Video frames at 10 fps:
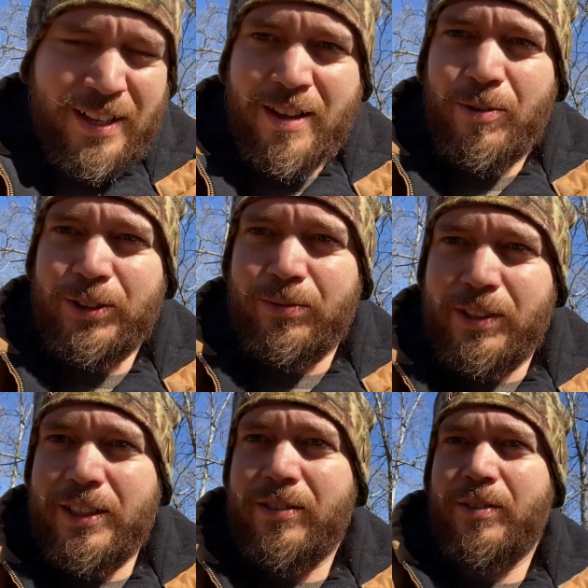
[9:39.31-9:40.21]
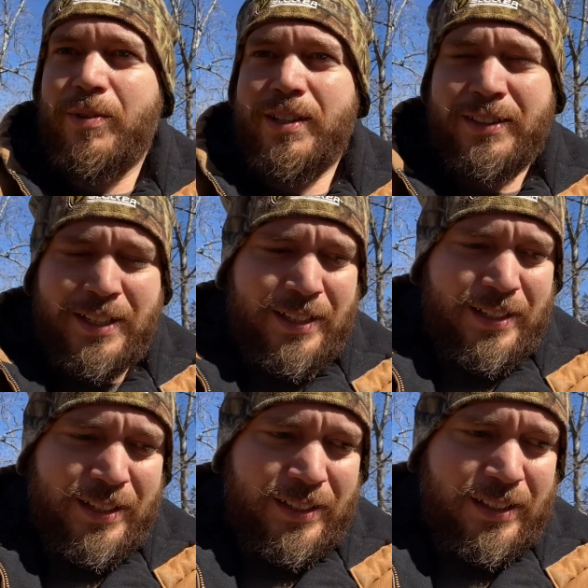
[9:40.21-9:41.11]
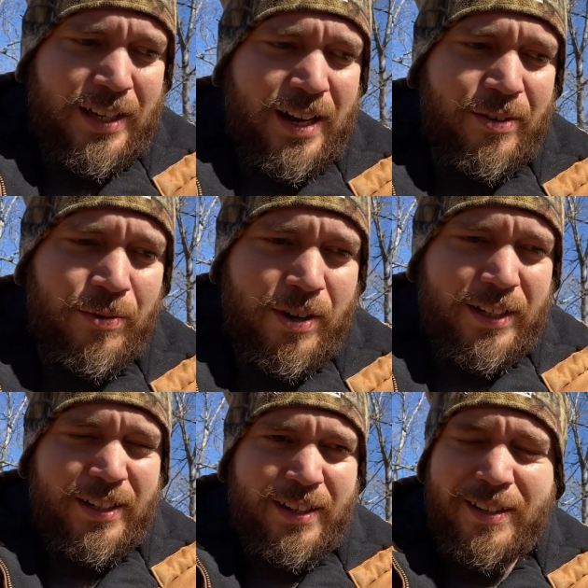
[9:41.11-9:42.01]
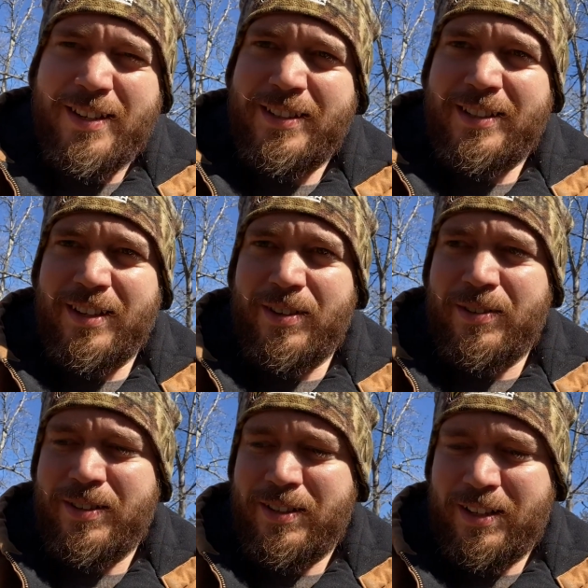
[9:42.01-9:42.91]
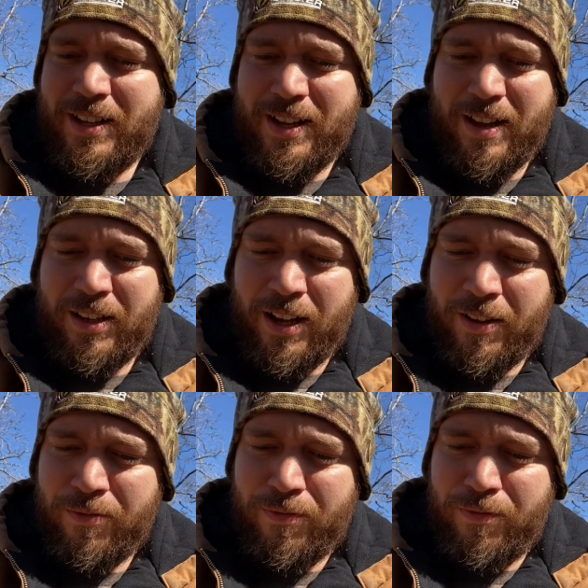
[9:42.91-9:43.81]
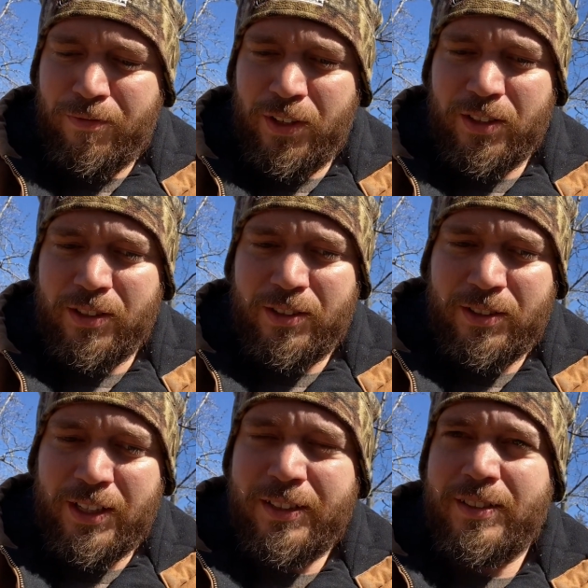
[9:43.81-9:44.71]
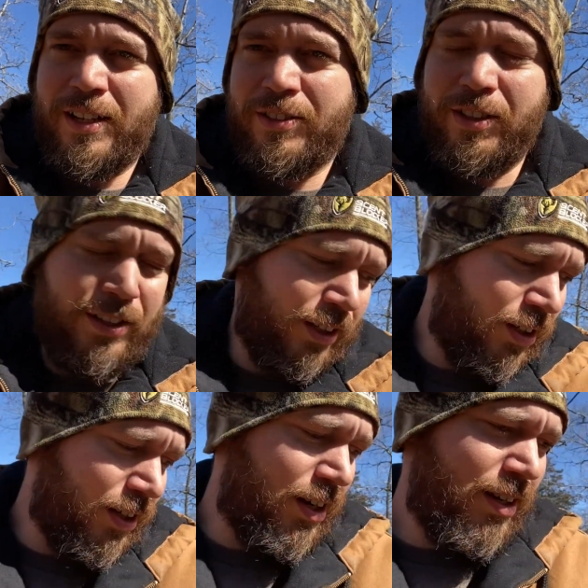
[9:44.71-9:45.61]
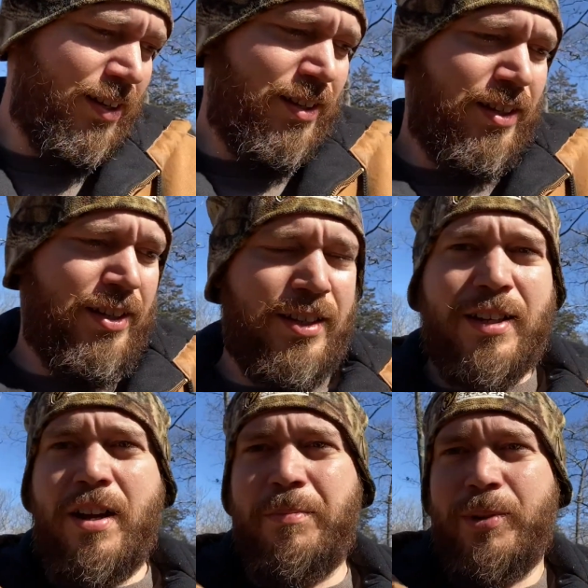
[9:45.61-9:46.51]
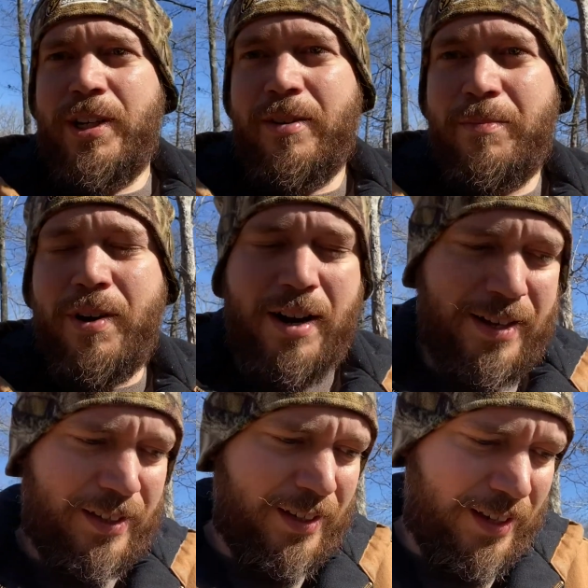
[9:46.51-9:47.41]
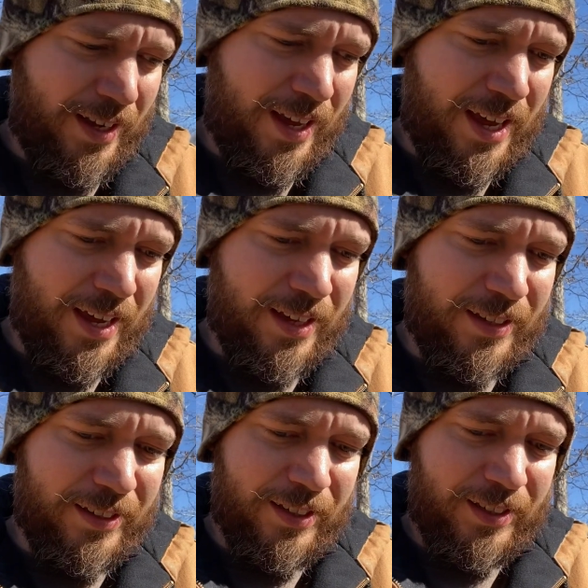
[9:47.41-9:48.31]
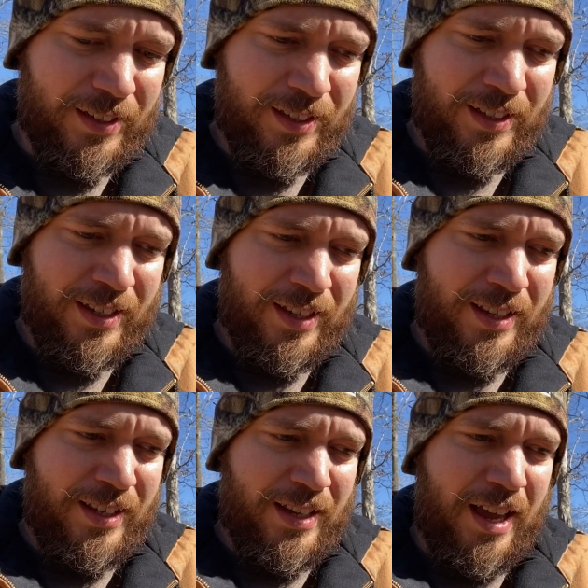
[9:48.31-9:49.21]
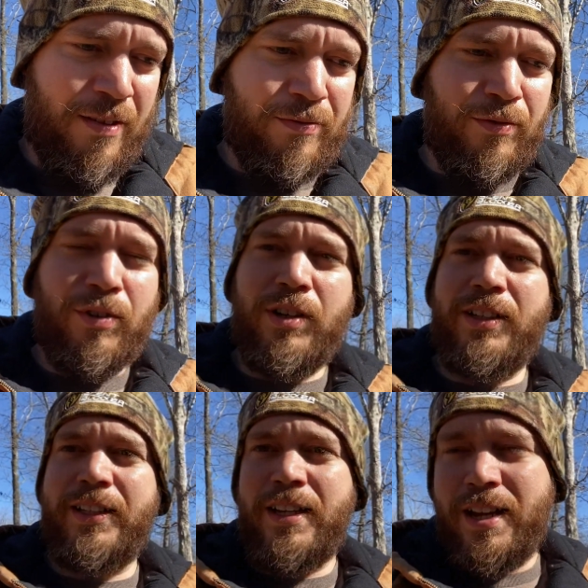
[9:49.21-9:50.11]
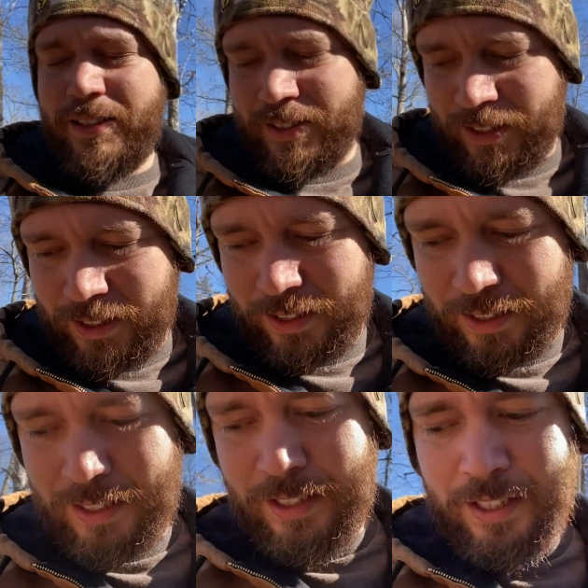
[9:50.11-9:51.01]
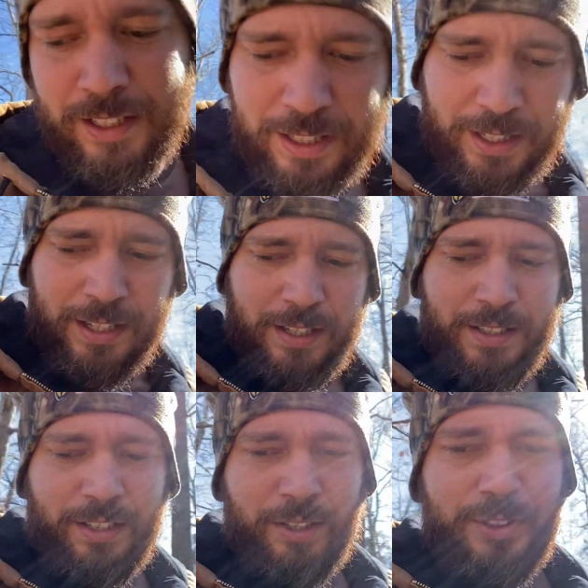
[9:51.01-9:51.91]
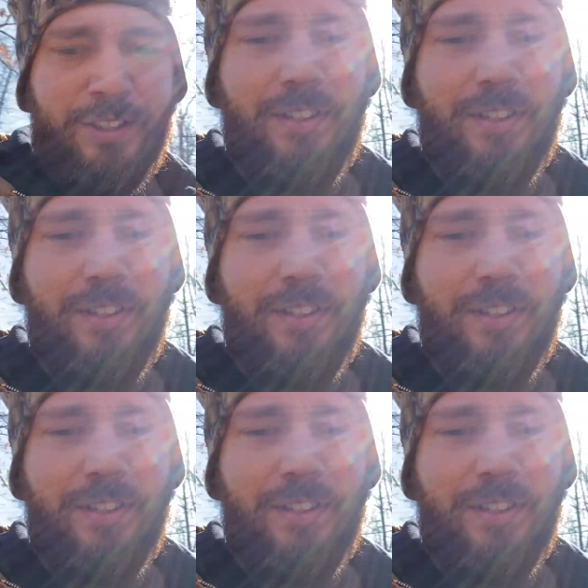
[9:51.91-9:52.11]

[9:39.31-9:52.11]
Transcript: wasn't really doing what God wanted. So I feel like I took a good couple year break and have really gotten closer